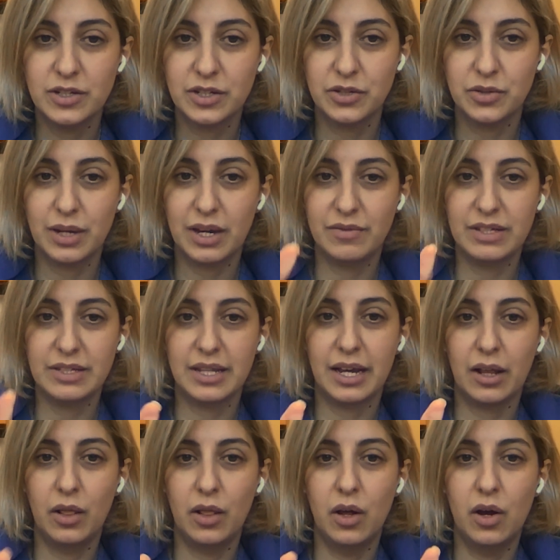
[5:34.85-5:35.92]
because you have these
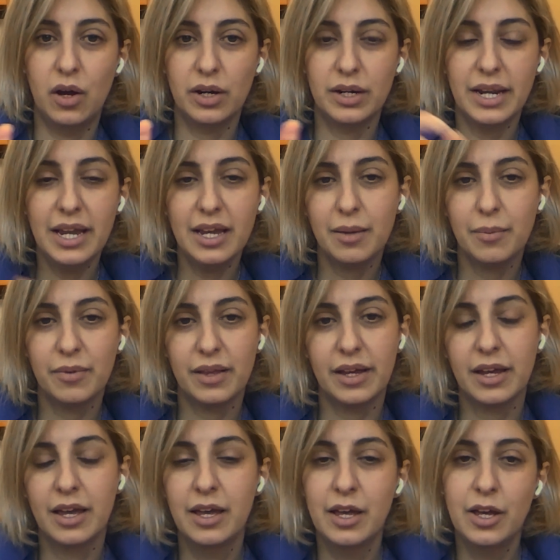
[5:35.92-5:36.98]
like long names
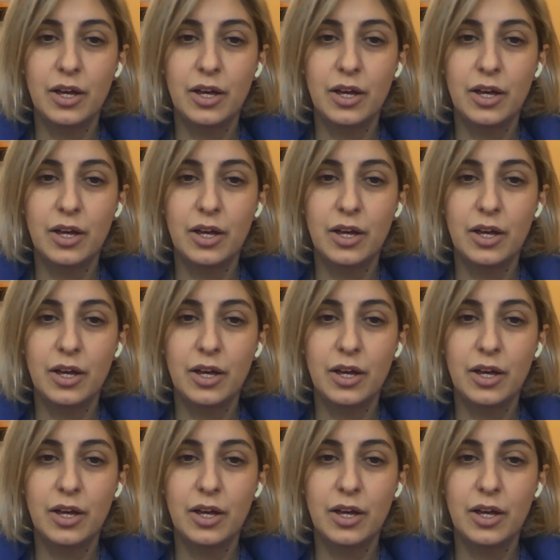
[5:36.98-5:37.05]
like